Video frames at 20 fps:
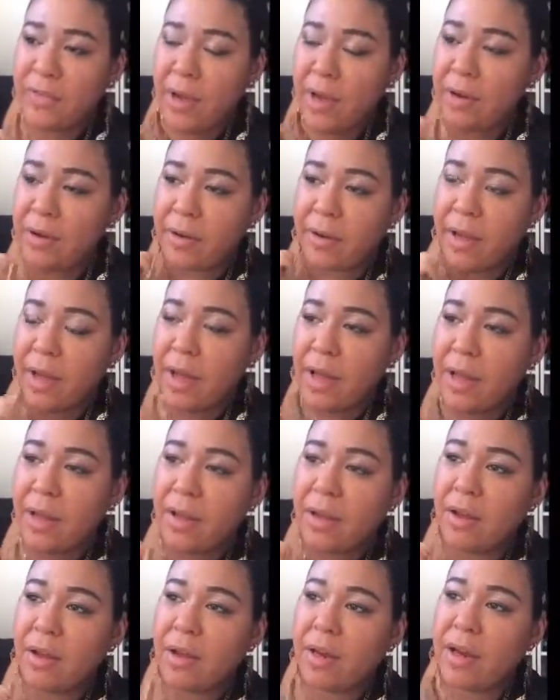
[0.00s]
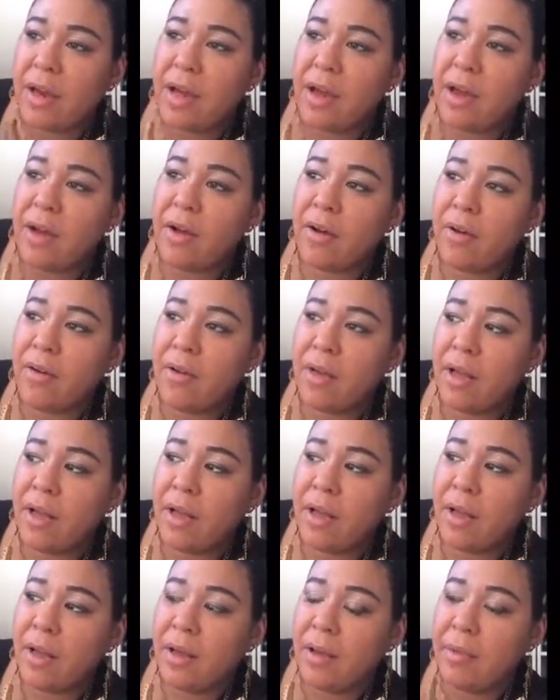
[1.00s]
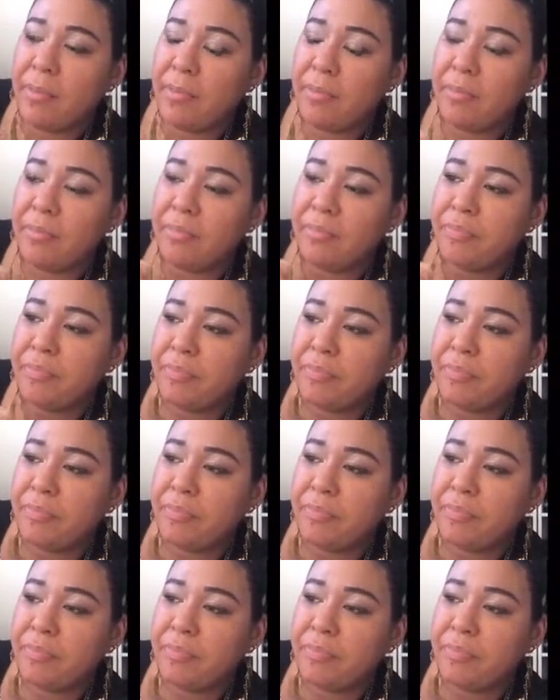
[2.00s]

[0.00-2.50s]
for I don't know how long now. Um,